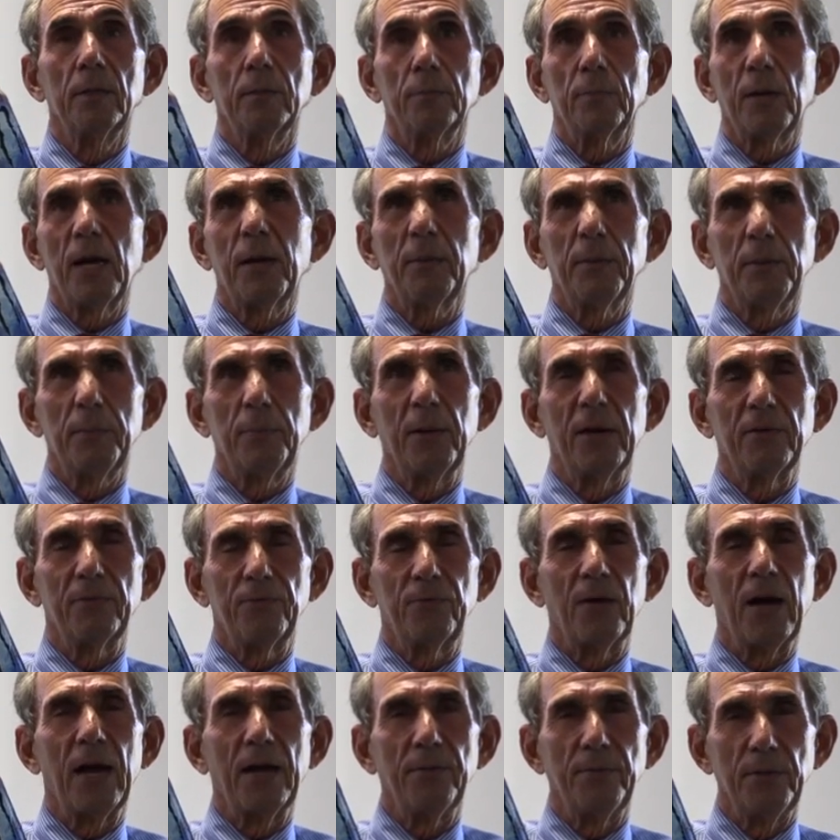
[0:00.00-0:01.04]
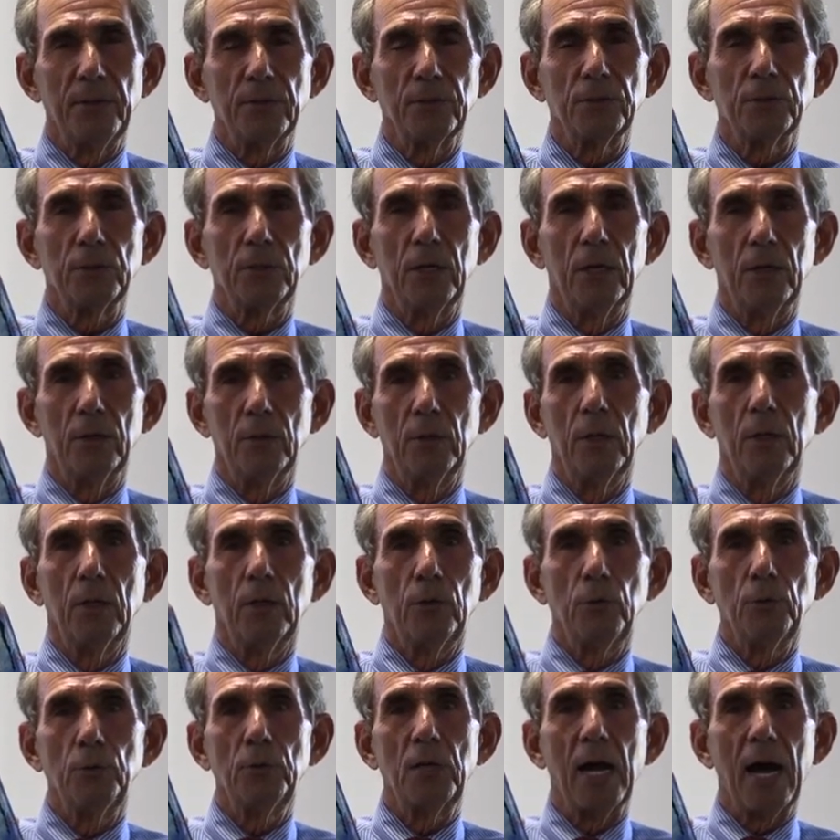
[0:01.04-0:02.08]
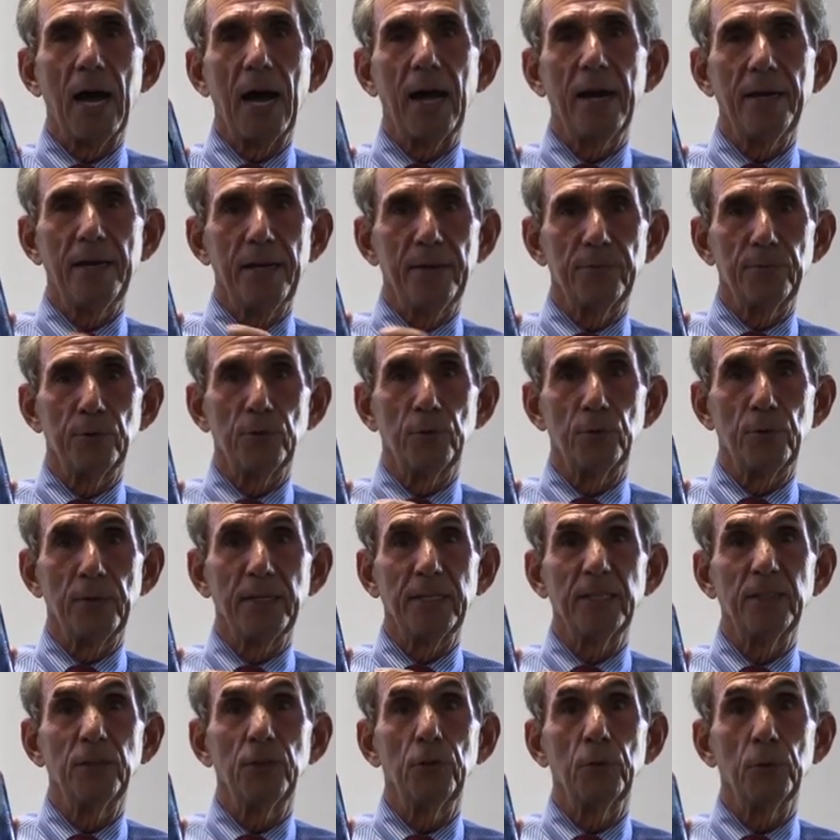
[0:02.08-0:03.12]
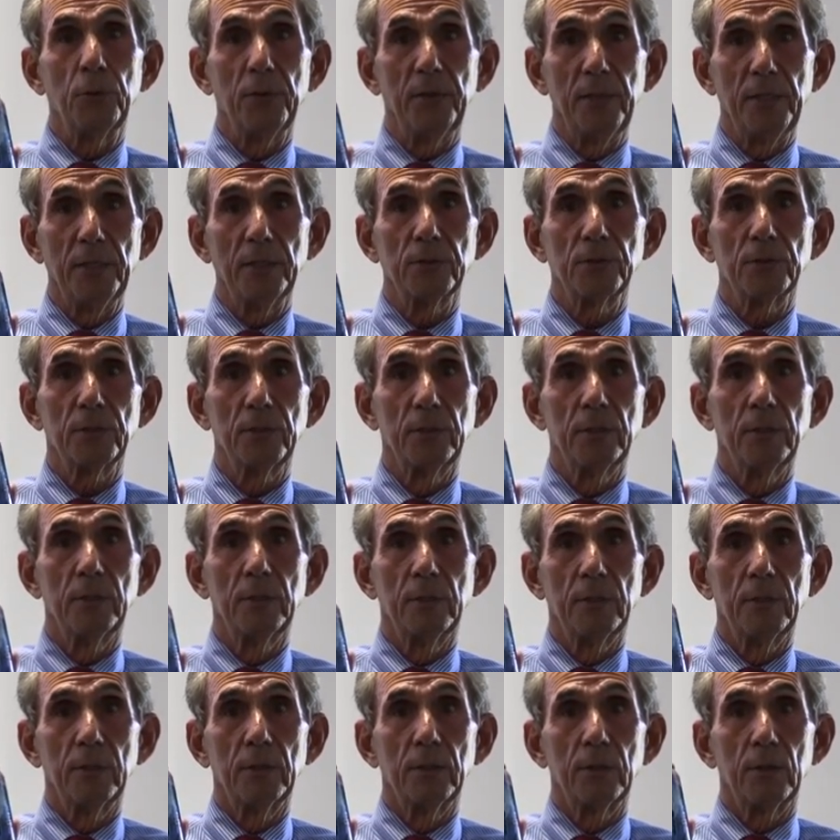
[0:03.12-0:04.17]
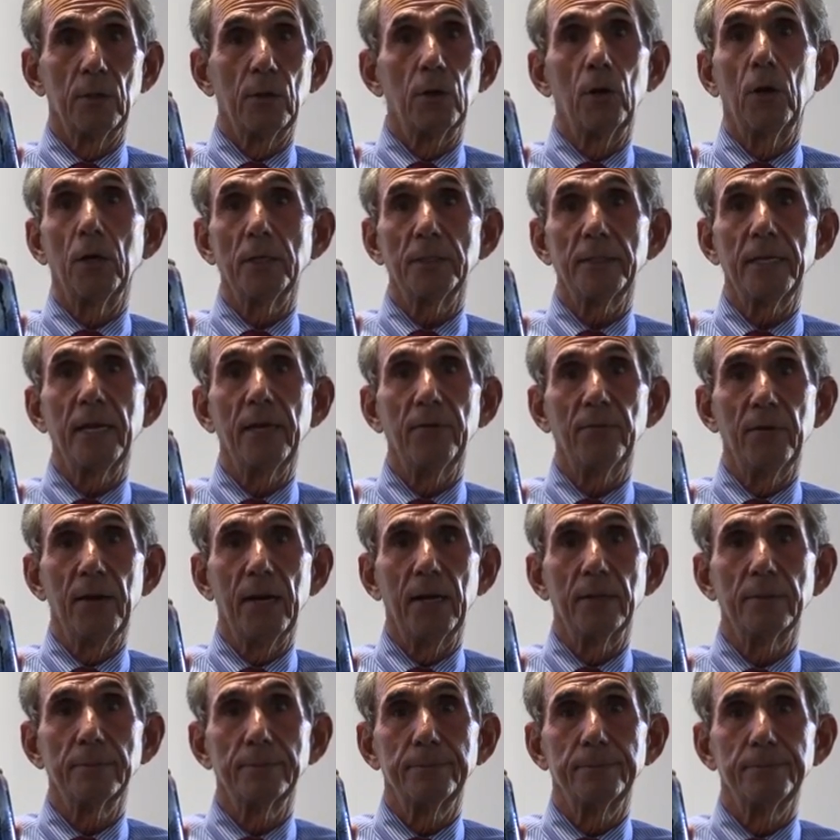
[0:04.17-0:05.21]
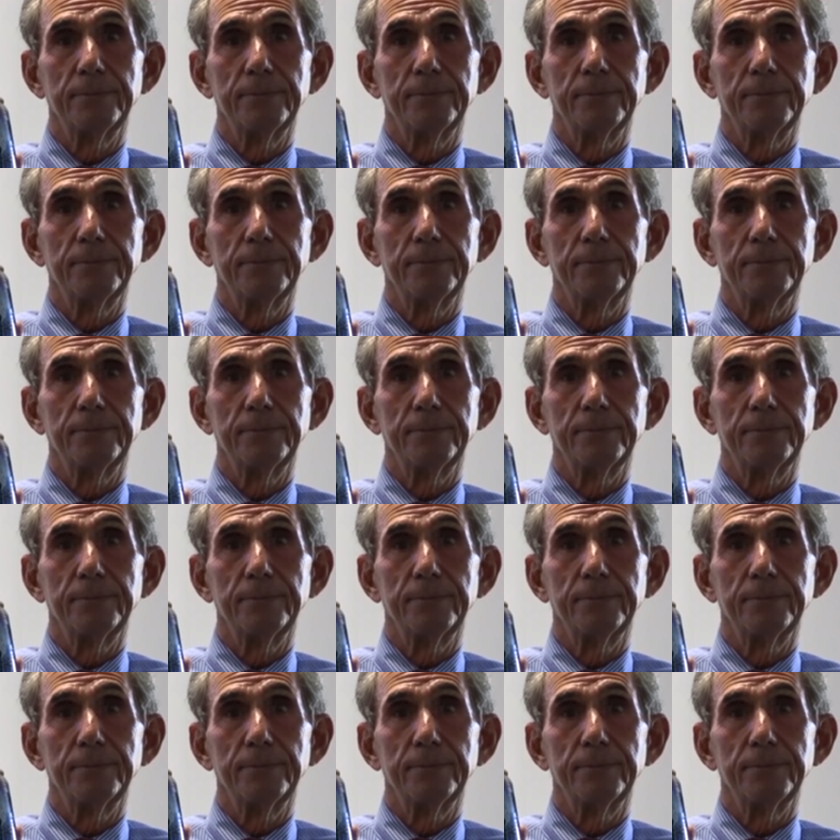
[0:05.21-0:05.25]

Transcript: probably about 5 years ago, who died after drinking two of these. Her heart gave out.